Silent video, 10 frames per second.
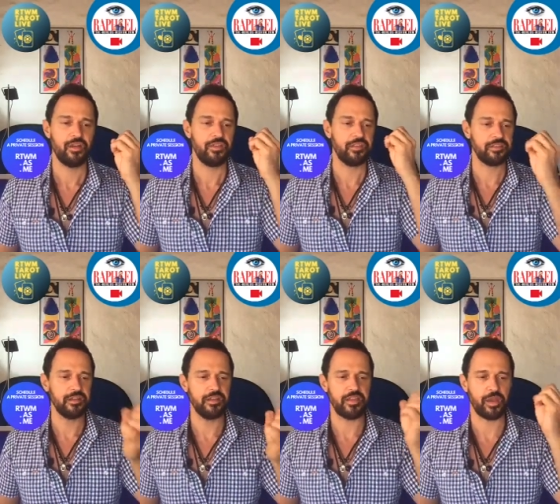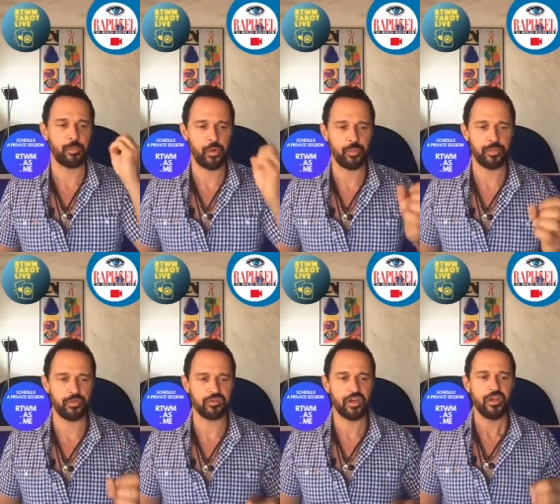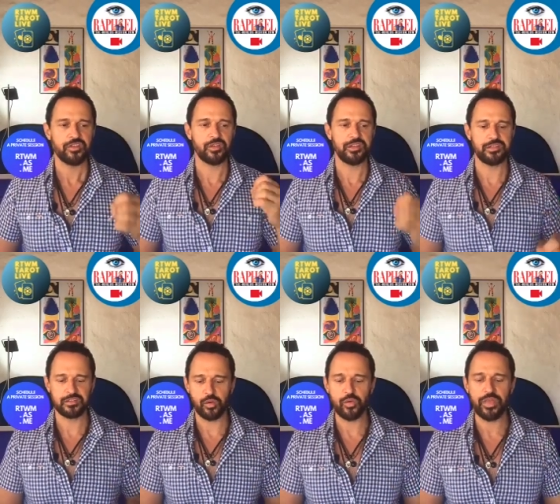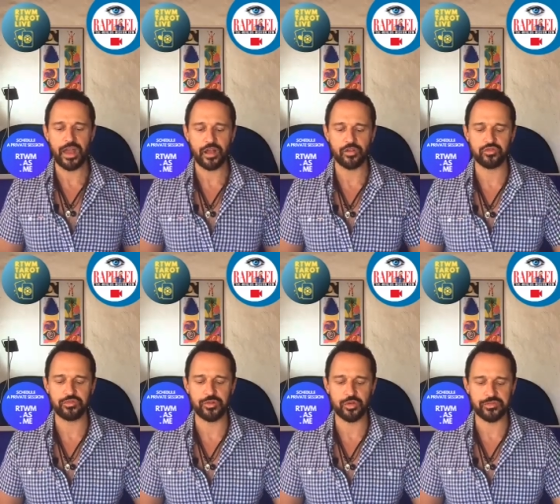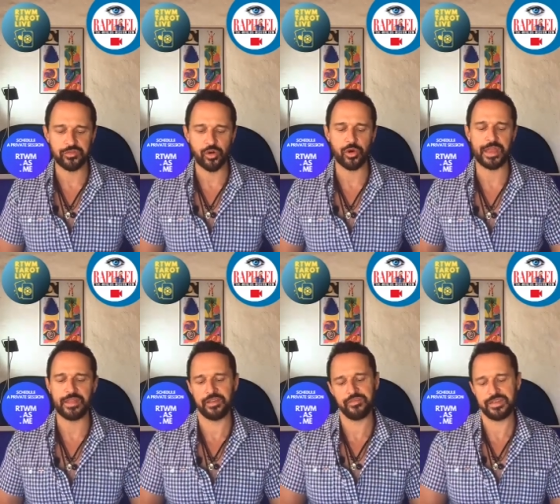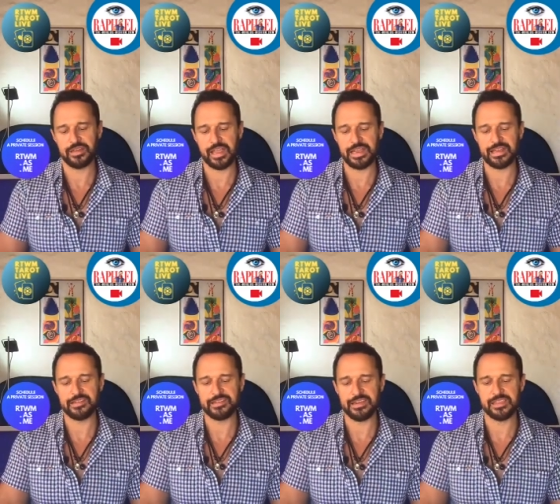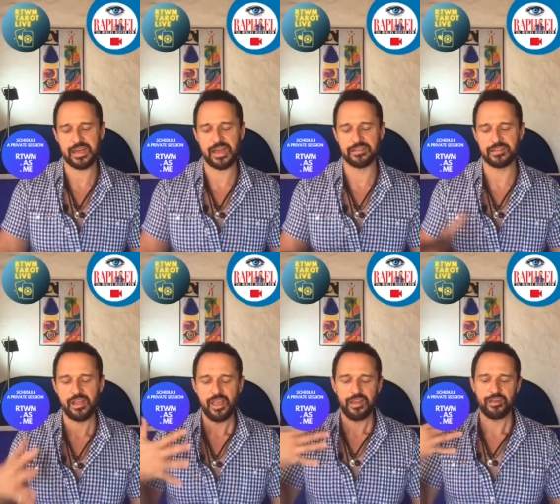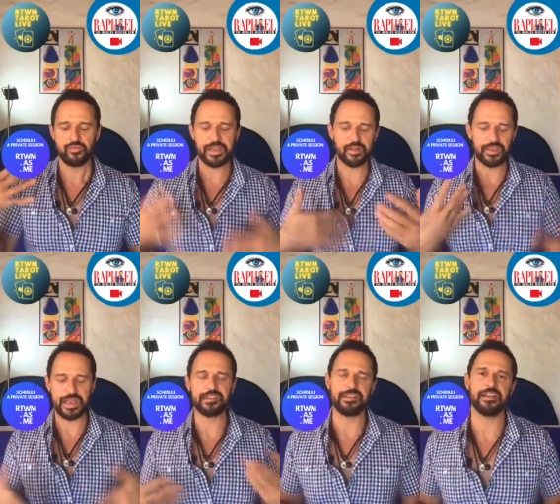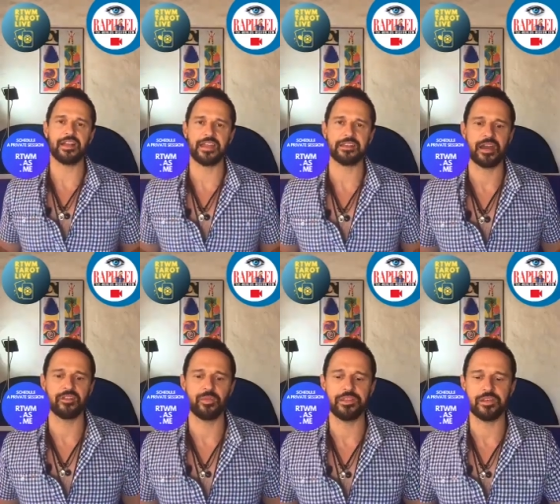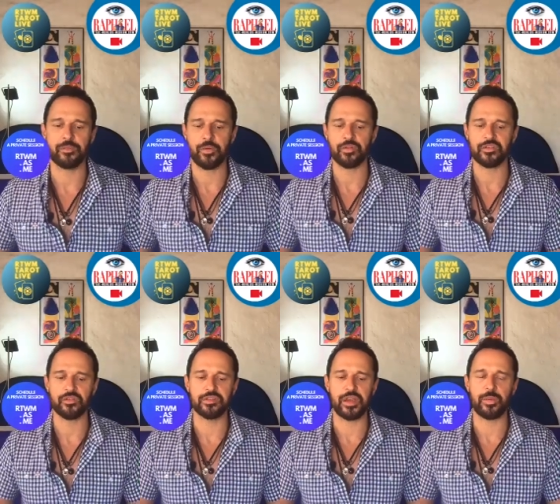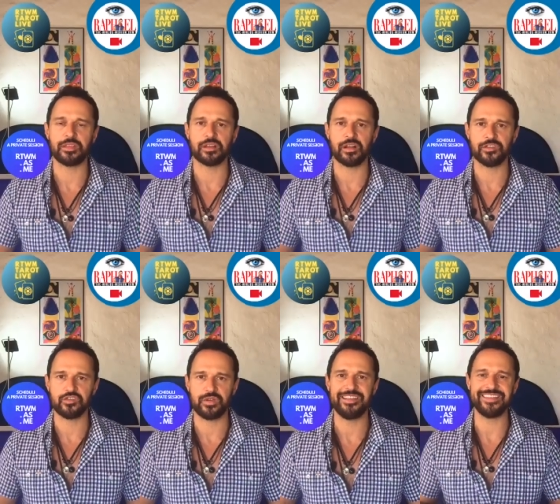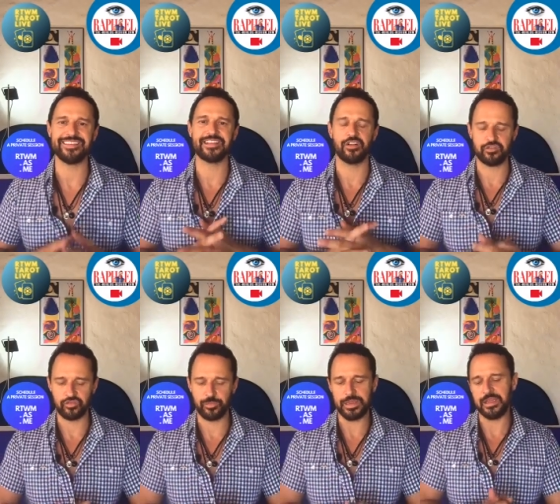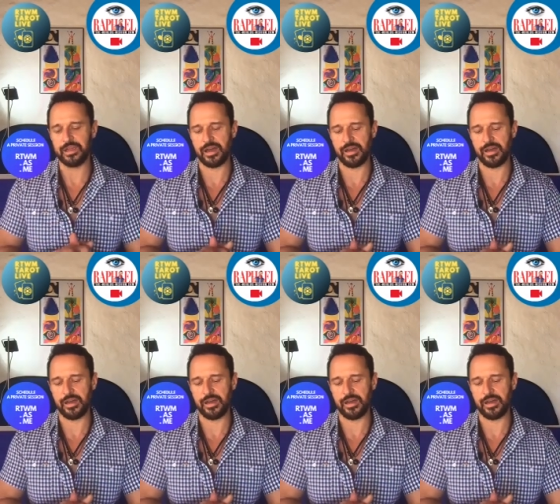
destiny, their purpose. So this is who they're going to vote for, and I feel I can see that reconnecting like that with the person who directs the countries is going to be,